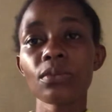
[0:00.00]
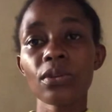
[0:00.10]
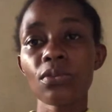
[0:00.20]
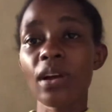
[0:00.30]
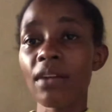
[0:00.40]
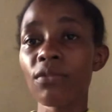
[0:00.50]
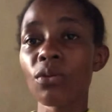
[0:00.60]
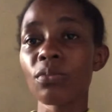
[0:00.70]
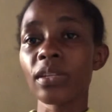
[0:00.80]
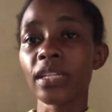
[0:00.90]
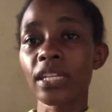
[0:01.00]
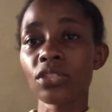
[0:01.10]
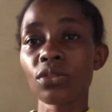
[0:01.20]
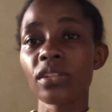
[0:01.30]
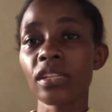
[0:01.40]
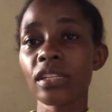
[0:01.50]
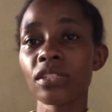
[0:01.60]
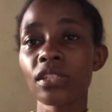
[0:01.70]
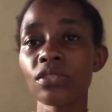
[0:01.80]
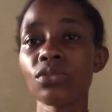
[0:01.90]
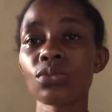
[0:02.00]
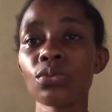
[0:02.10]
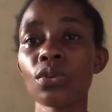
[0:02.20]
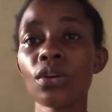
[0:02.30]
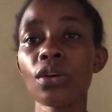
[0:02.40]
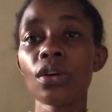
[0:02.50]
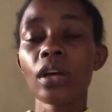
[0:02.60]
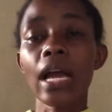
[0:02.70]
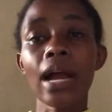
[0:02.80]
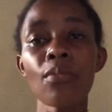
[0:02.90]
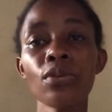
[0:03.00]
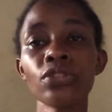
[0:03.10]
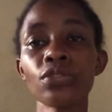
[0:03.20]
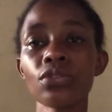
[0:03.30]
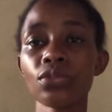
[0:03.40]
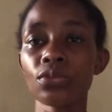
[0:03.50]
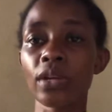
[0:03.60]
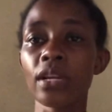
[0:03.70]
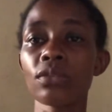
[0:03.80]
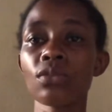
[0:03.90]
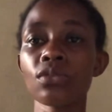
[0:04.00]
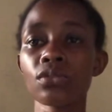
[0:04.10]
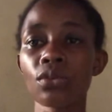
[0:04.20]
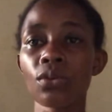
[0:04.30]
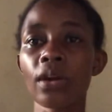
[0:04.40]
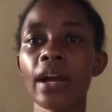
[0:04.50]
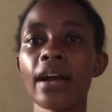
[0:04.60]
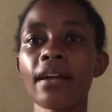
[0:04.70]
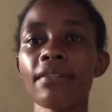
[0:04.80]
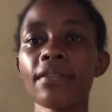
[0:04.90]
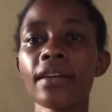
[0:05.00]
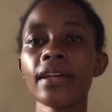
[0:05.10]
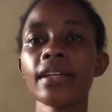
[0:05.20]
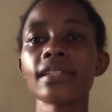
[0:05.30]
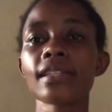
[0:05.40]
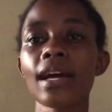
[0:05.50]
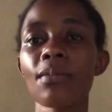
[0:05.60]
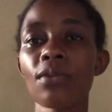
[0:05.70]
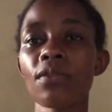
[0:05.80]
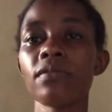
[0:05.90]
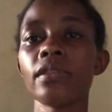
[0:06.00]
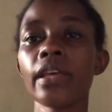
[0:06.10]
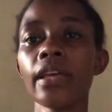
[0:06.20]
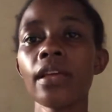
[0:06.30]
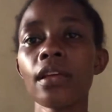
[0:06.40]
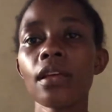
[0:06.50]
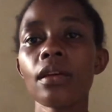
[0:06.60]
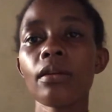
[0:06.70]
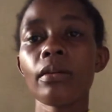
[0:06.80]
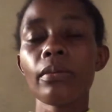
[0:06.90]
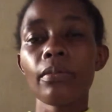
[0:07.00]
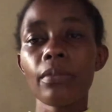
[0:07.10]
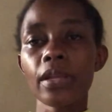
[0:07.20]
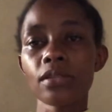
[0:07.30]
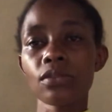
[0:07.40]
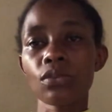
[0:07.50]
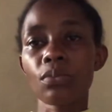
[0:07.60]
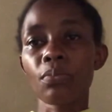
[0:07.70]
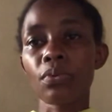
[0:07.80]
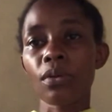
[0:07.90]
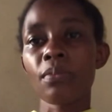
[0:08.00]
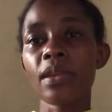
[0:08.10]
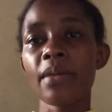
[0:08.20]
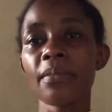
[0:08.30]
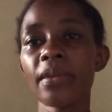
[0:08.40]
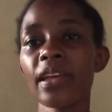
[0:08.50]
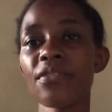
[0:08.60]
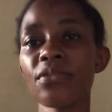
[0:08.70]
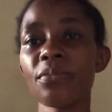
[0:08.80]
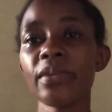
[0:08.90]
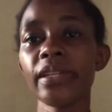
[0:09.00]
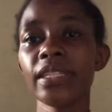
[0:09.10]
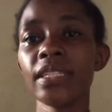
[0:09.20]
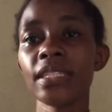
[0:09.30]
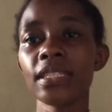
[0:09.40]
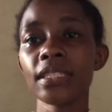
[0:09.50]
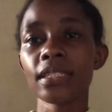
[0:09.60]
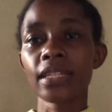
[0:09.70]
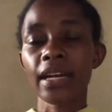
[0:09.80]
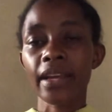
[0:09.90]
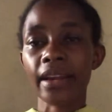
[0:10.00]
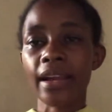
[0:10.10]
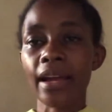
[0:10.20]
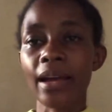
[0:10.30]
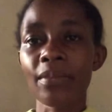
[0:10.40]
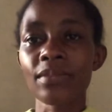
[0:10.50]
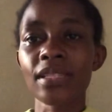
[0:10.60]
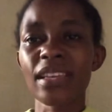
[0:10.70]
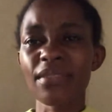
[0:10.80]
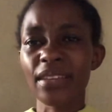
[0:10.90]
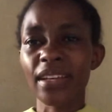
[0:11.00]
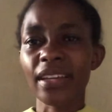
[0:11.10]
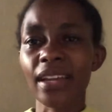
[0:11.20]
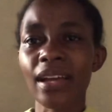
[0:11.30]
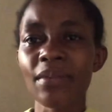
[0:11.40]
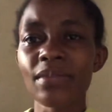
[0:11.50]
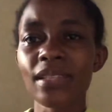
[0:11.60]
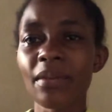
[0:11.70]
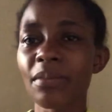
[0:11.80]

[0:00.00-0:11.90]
you have complication related to abortion, you can also have some of the menstrual problem, heavy bleeding, heavy cramps,